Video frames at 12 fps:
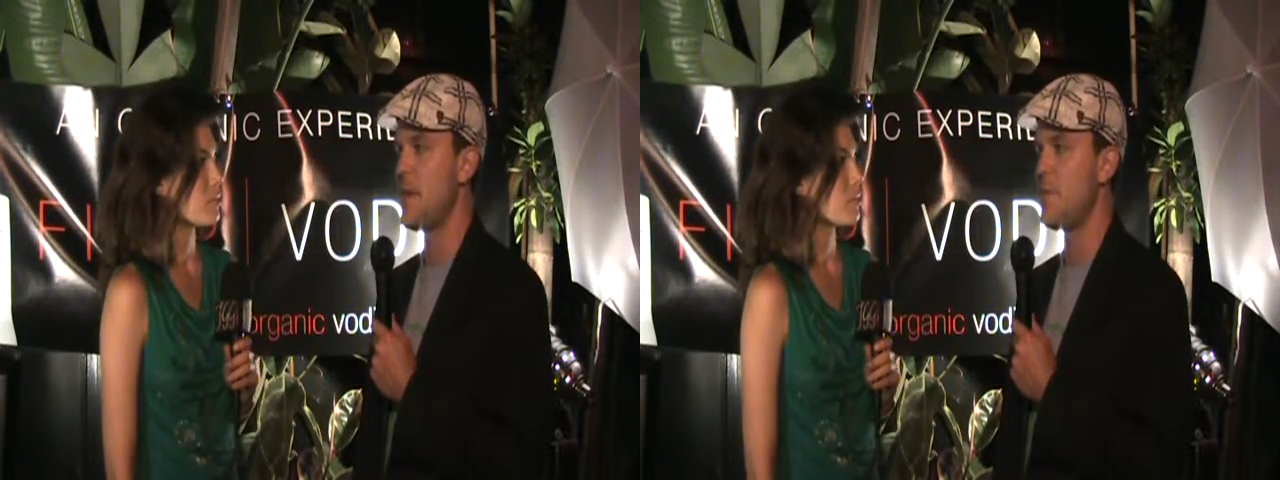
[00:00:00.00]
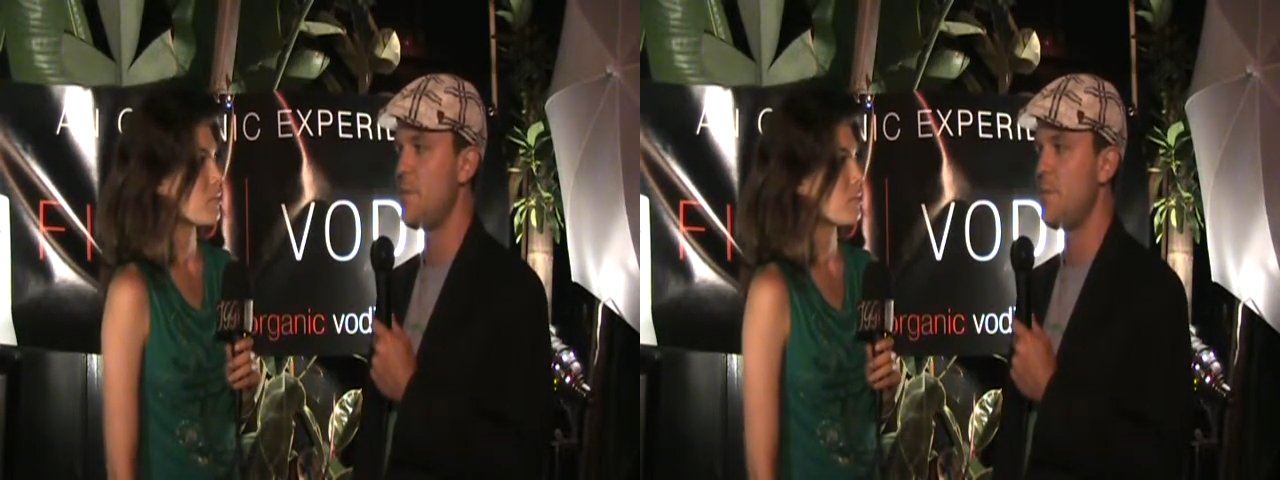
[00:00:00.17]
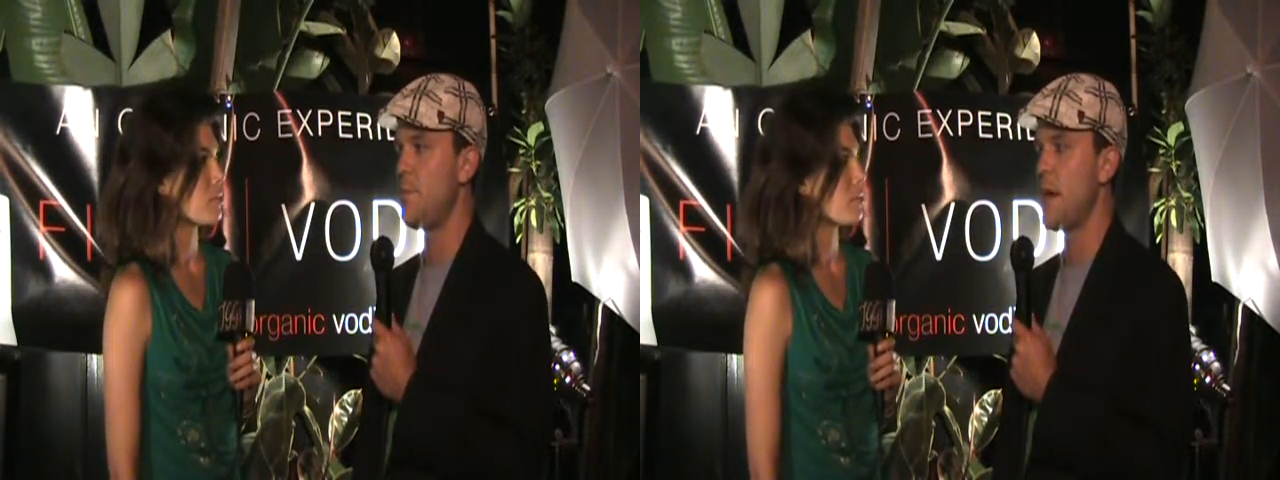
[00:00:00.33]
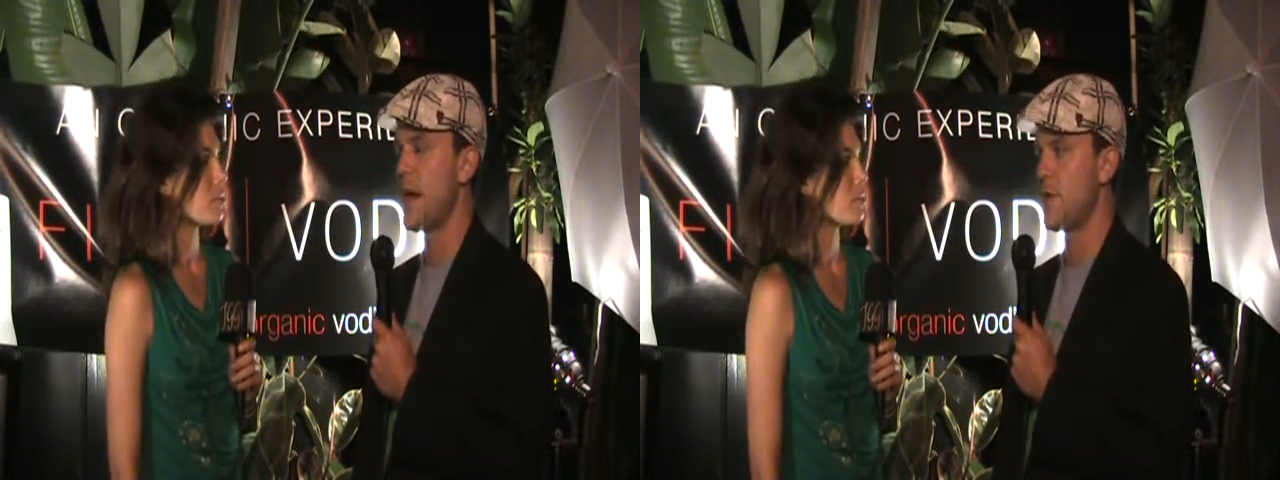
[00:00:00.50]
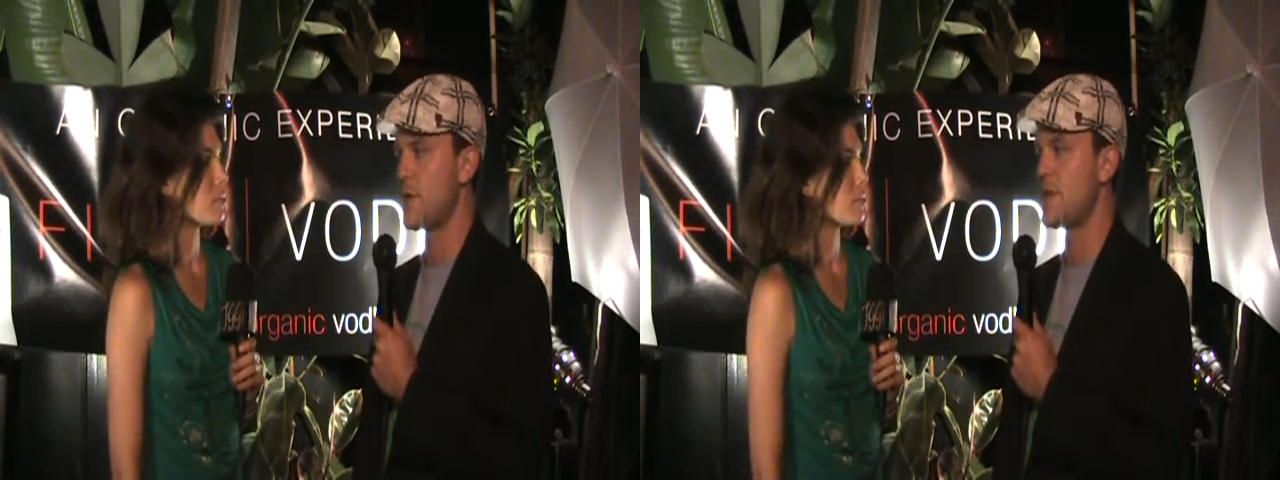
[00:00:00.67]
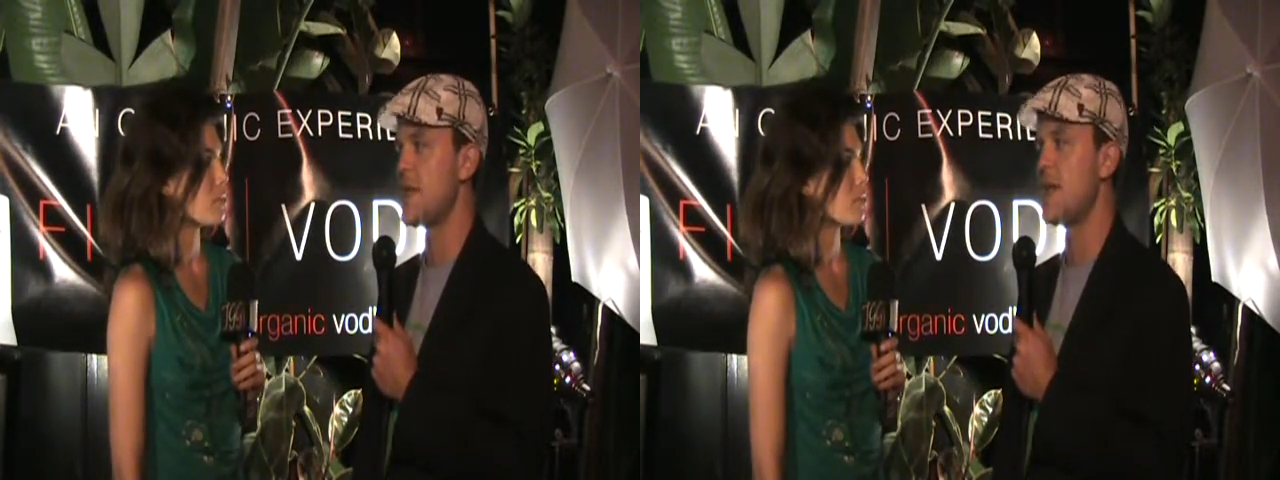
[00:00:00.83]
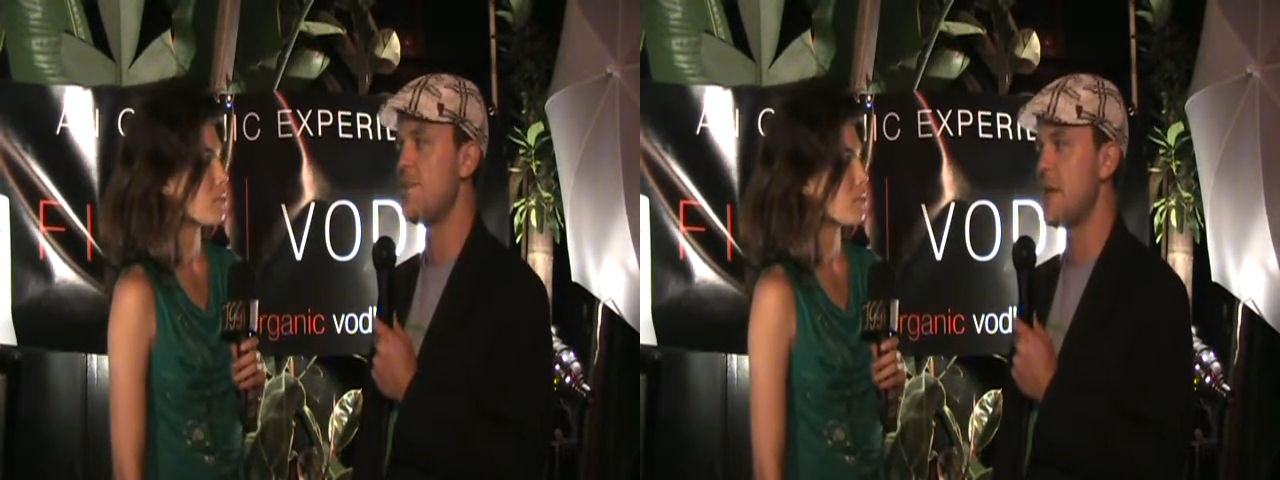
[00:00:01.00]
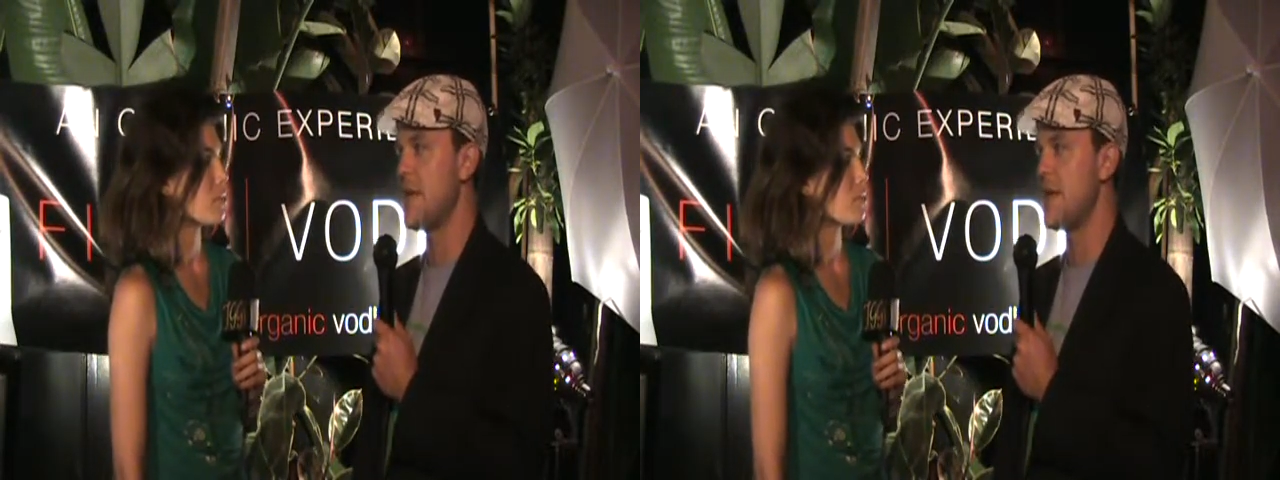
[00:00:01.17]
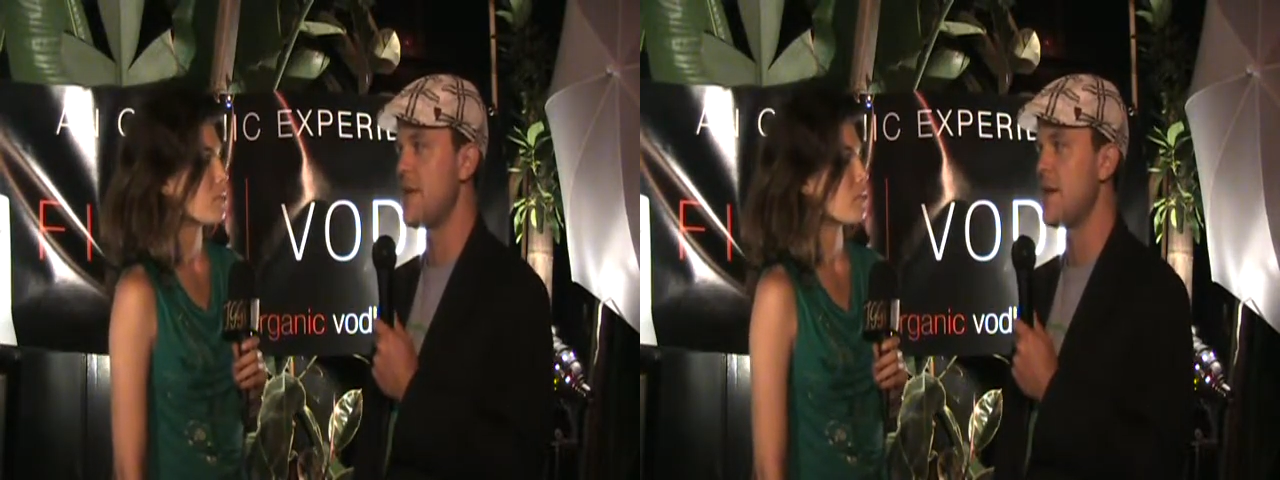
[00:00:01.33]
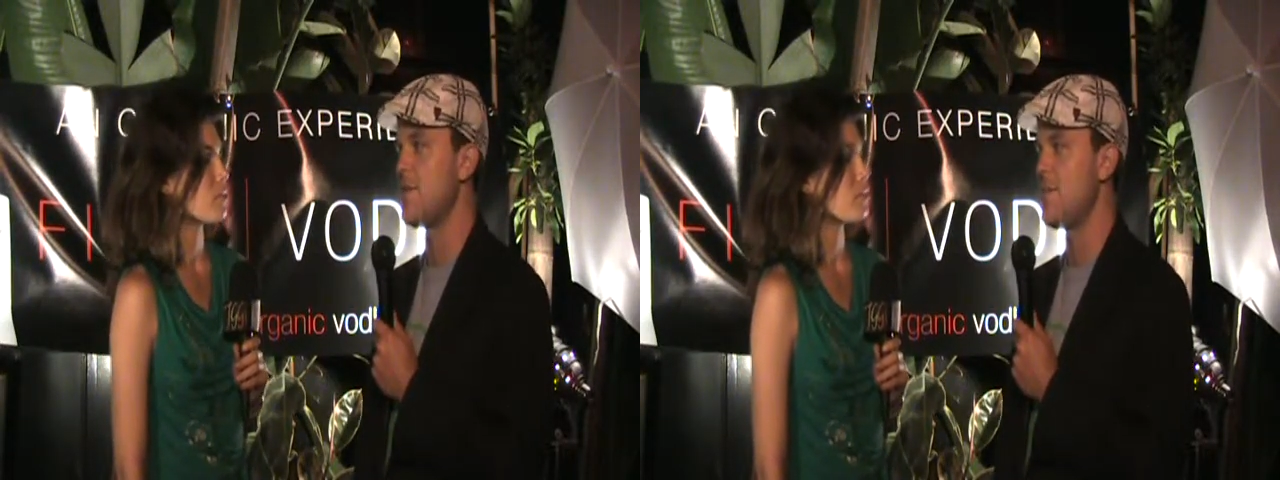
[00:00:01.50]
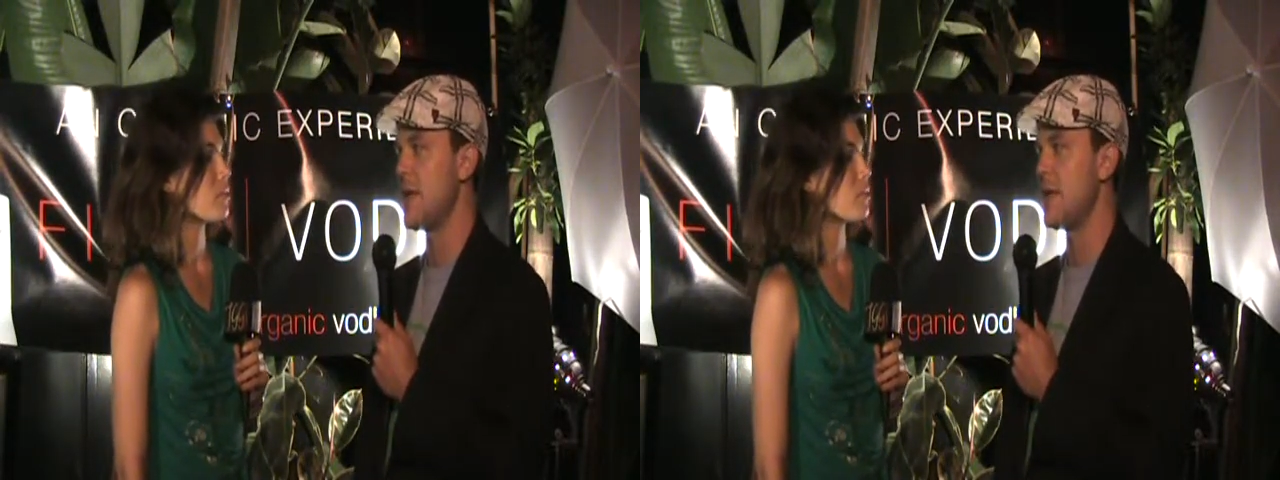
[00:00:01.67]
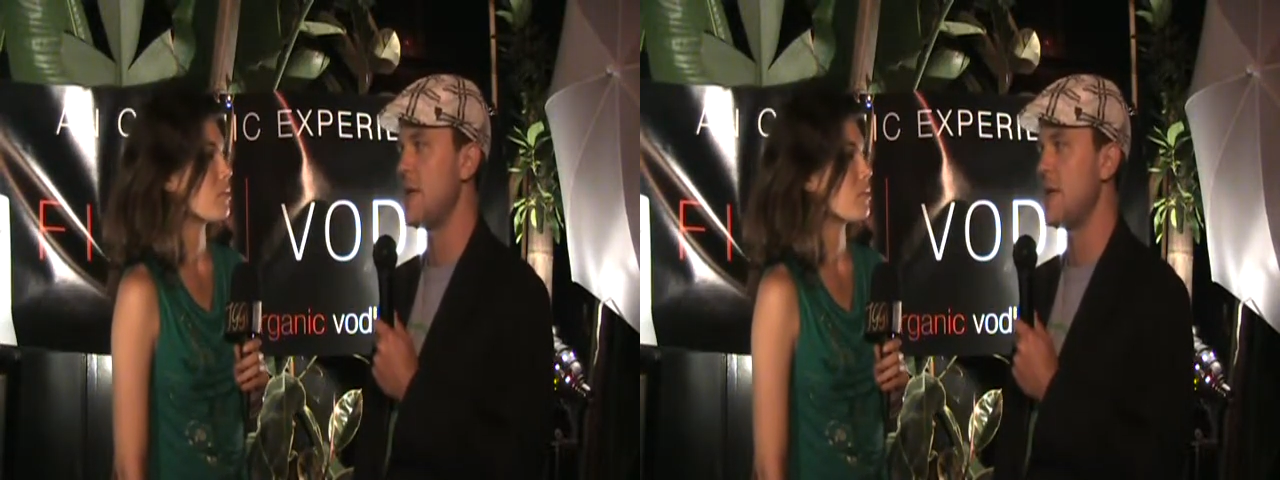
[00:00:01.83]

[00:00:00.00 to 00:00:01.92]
the powers that be that have